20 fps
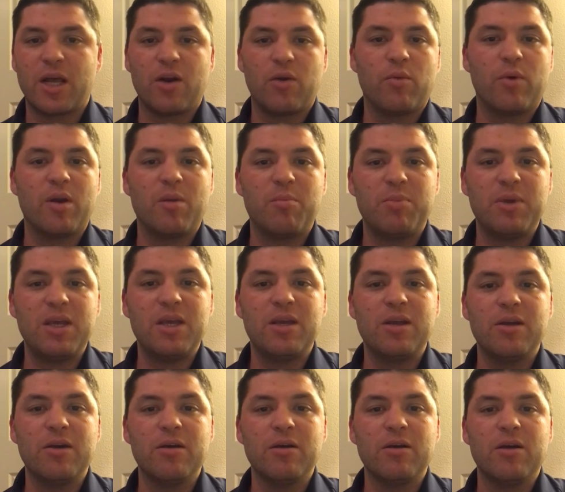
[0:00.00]
I don't want to be
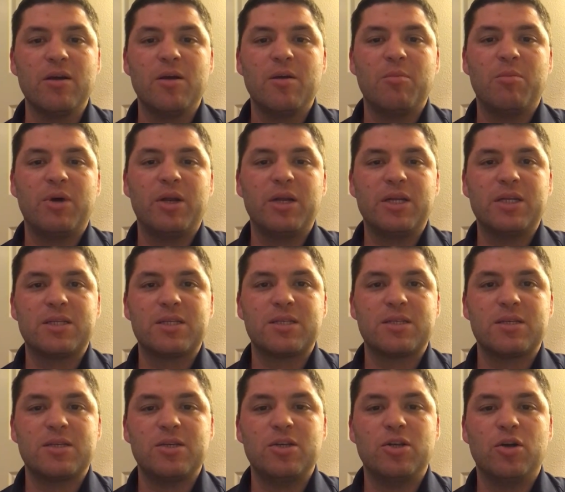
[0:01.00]
here, but
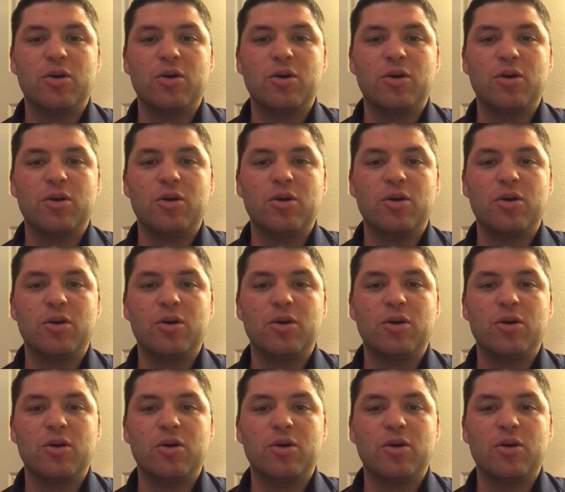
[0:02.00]
it's